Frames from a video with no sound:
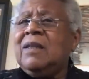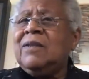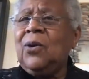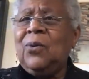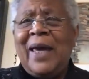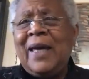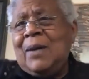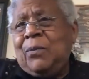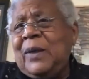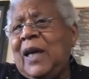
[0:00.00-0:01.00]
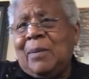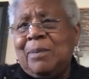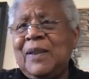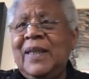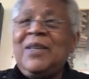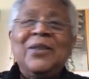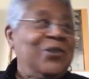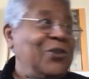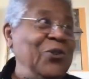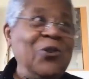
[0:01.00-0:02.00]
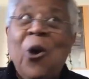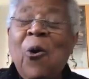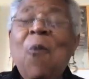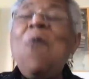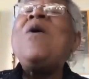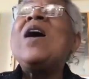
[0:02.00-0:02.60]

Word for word: So, hey, we got plenty. There's no